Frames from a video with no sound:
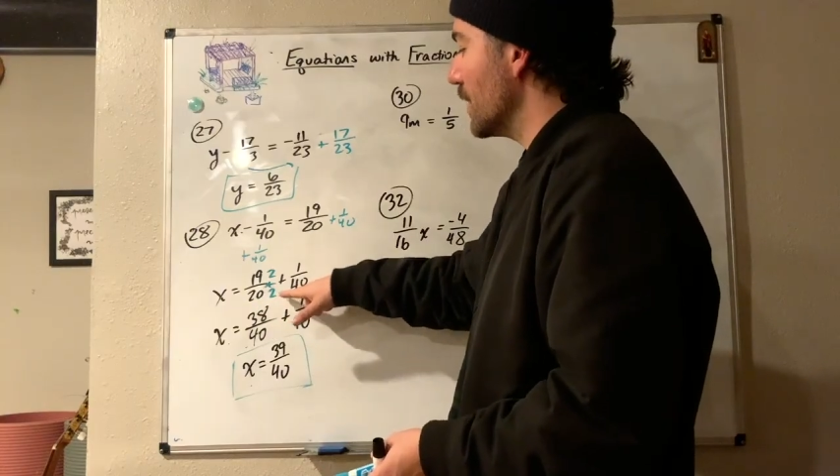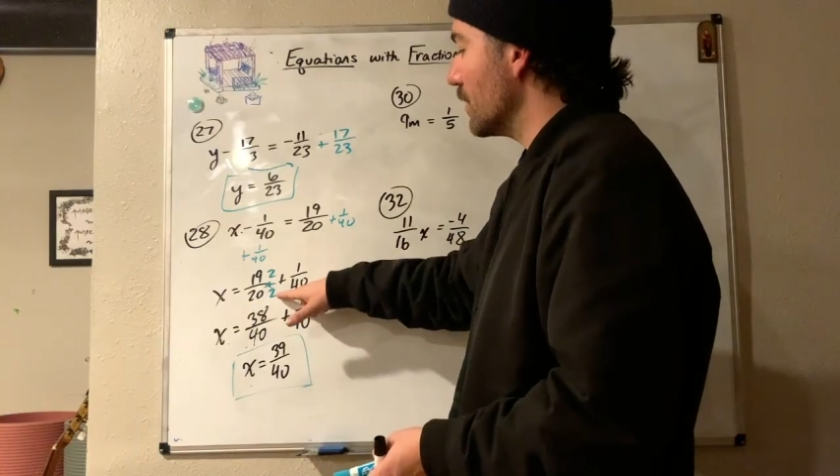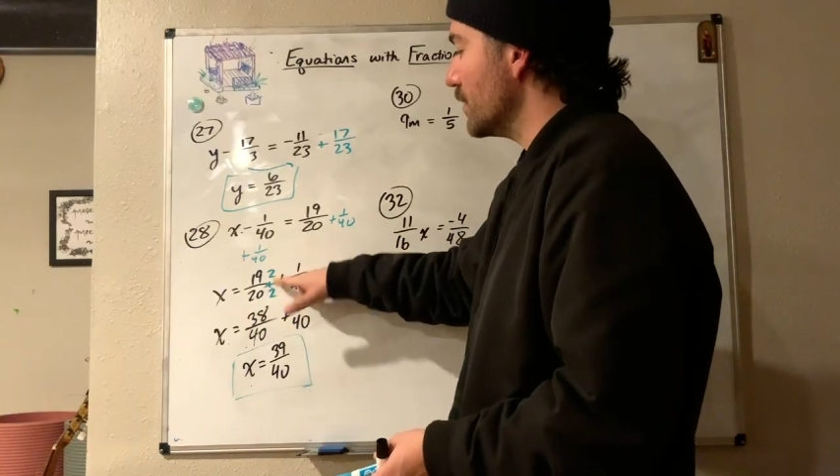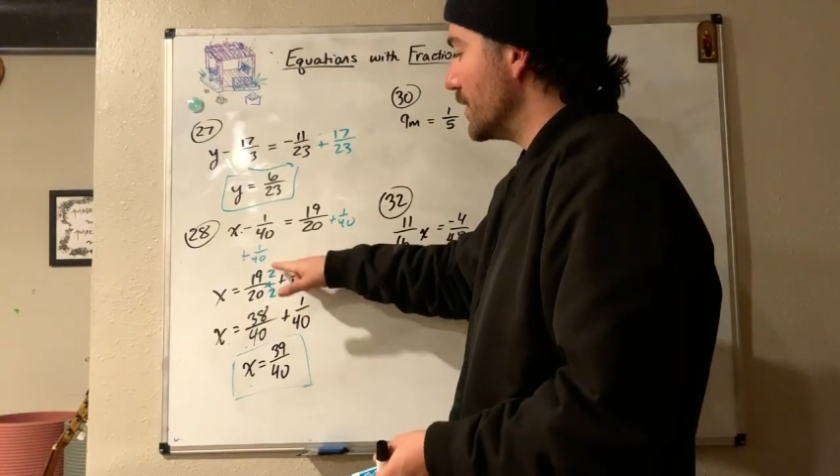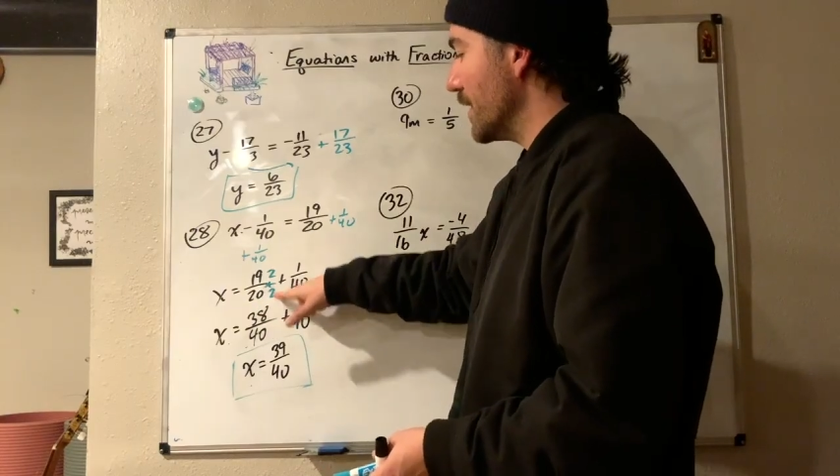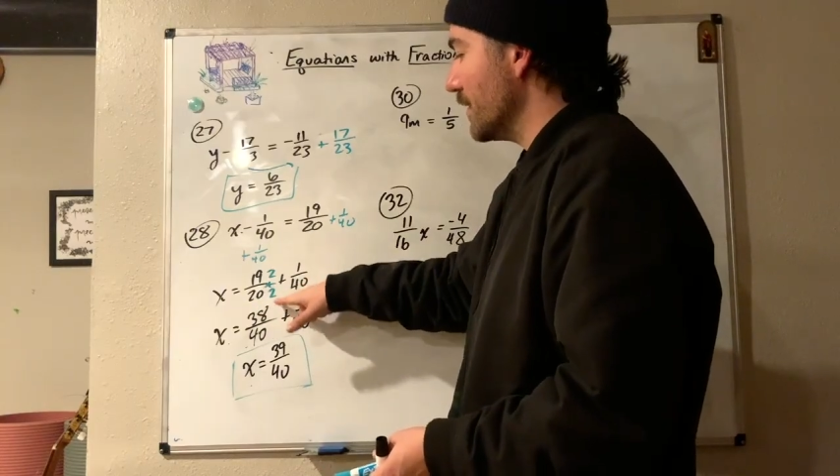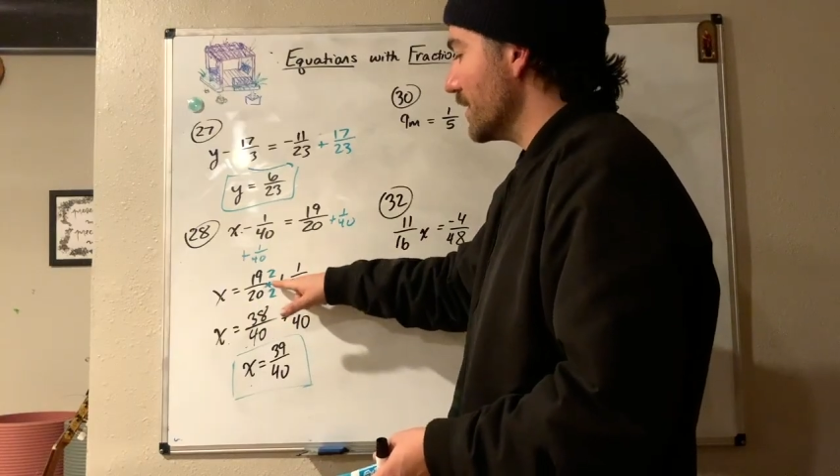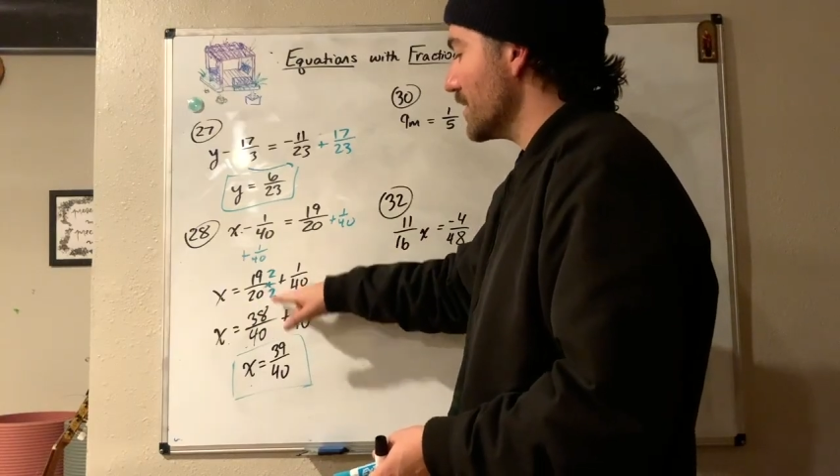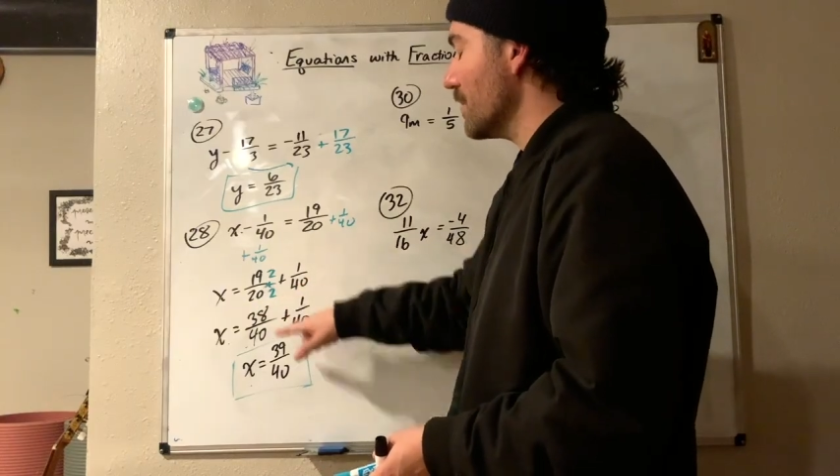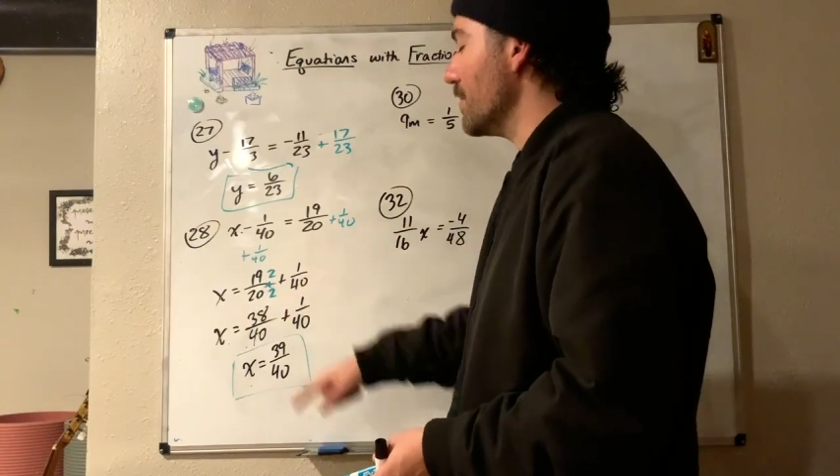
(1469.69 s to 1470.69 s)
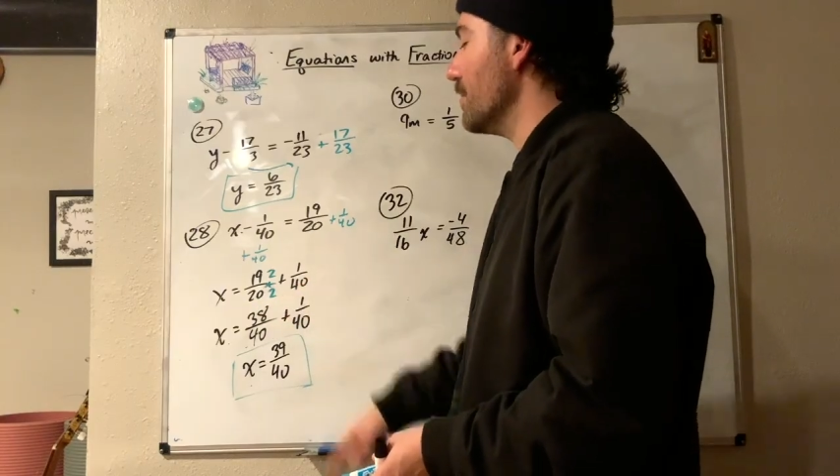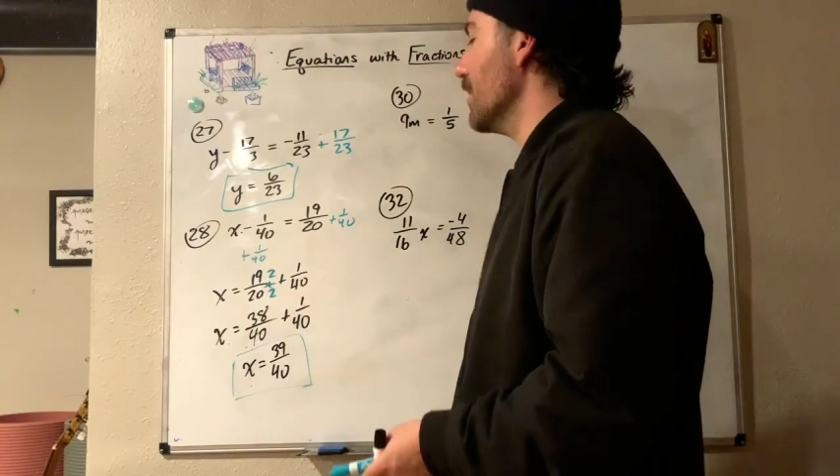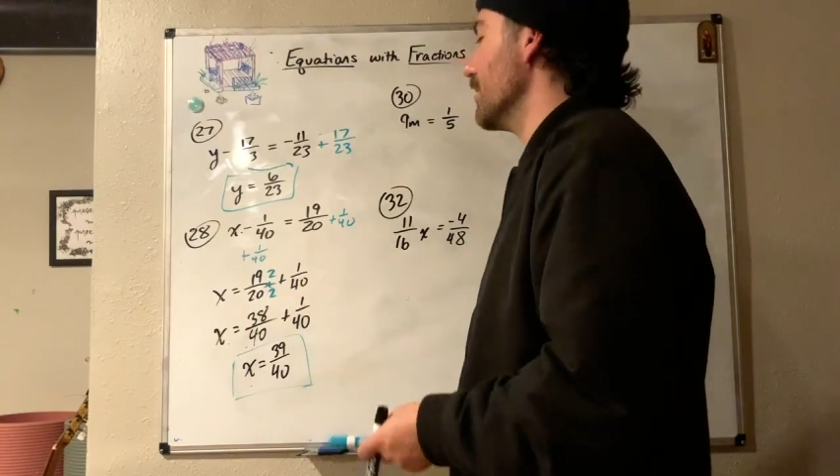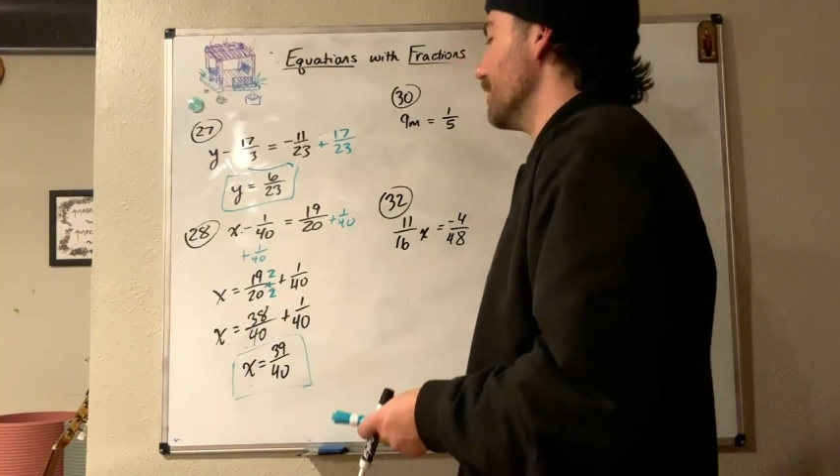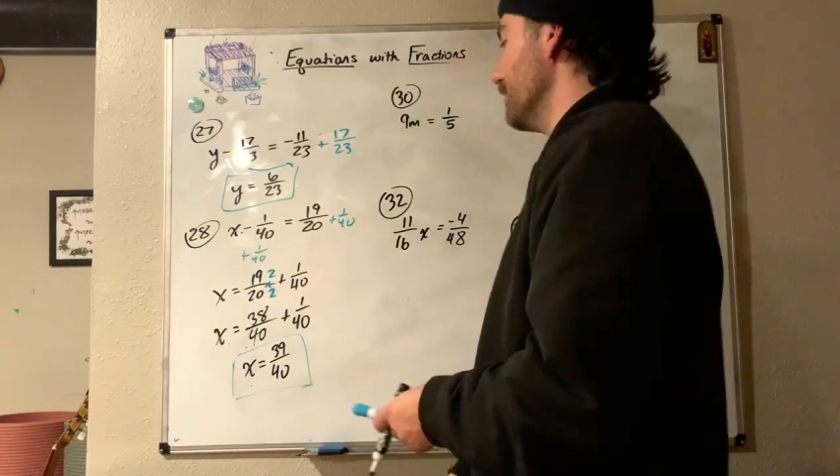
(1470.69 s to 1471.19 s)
And I'll do that on the top and bottom.